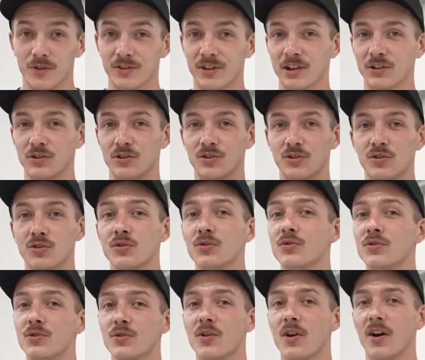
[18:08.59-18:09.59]
There's actually
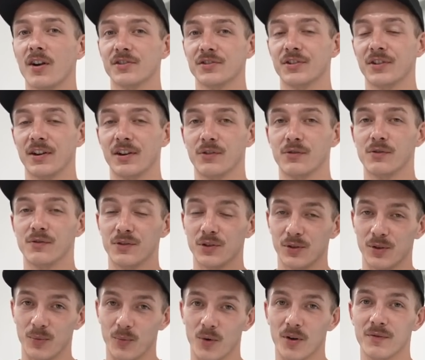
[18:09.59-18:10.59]
two new cars that are getting
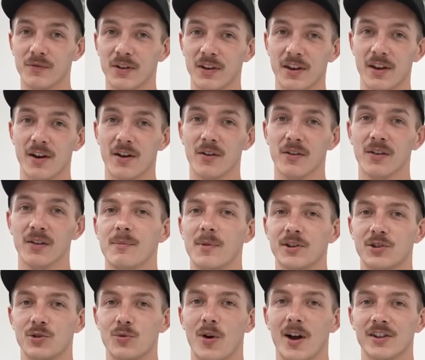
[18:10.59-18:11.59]
revealed in one video.
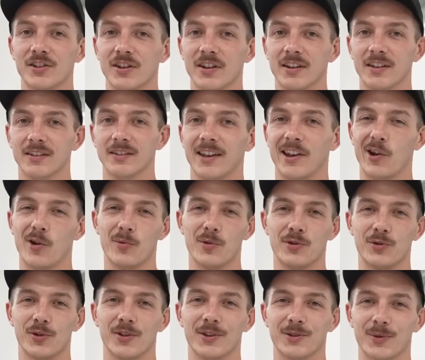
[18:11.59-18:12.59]
Make sure you watch it, and I hope you
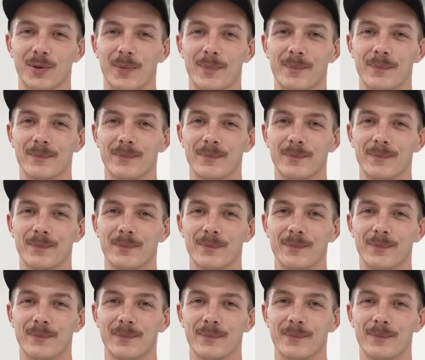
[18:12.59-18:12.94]
enjoy this one.